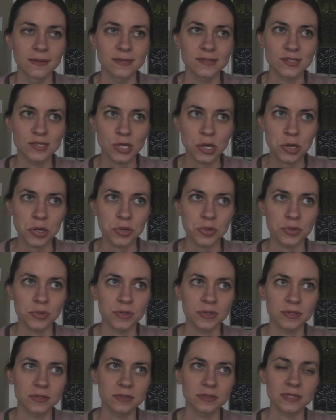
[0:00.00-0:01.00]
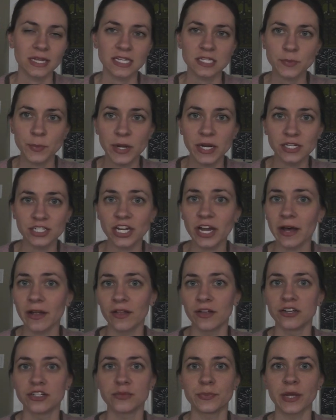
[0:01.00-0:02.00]
so that's been a
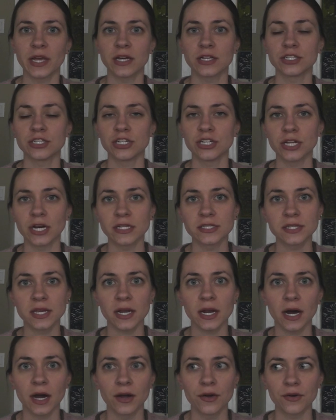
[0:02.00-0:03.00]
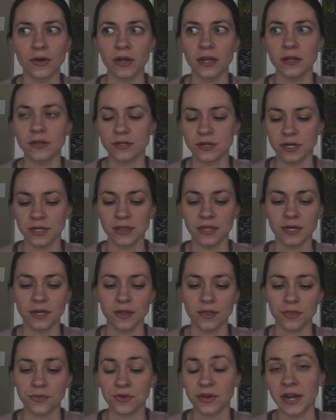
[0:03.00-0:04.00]
challenge because she does get hungry during
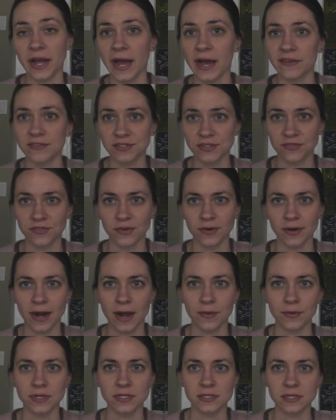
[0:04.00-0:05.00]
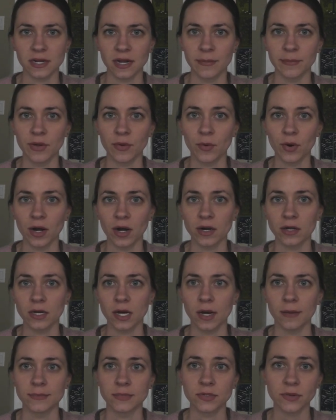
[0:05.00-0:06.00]
the 3.5 to 4 hours that I'm at work
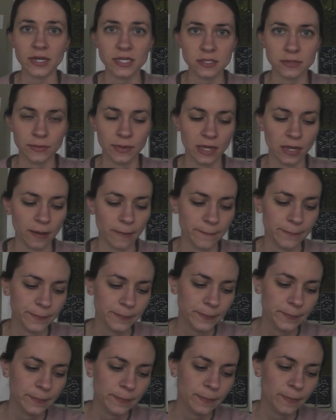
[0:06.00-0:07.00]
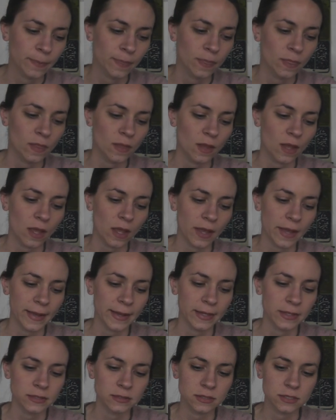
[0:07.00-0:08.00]
twice a week.
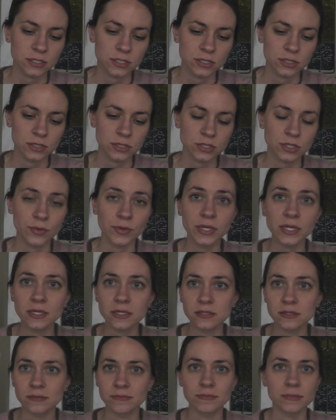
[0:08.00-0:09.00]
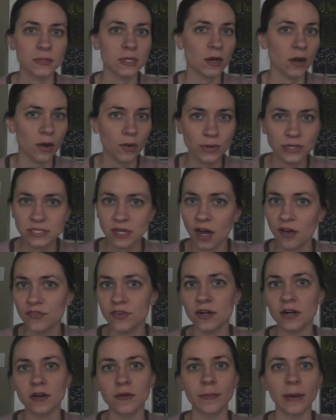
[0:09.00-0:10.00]
And so he has always
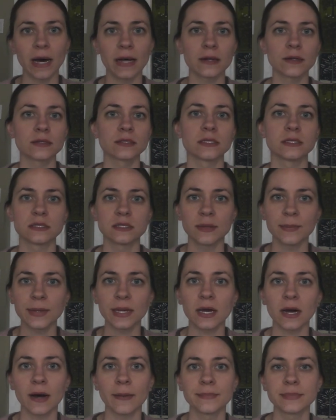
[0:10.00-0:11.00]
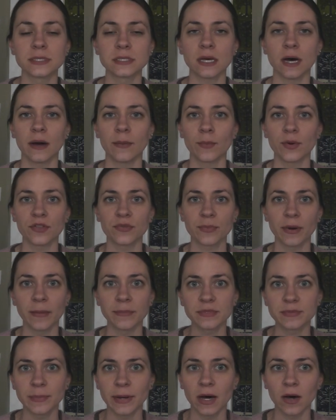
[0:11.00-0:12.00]
offered her bottles and sippy cups with
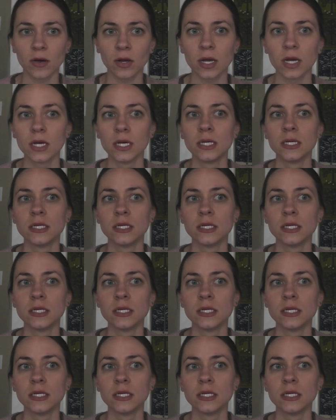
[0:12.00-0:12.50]
pumped milk.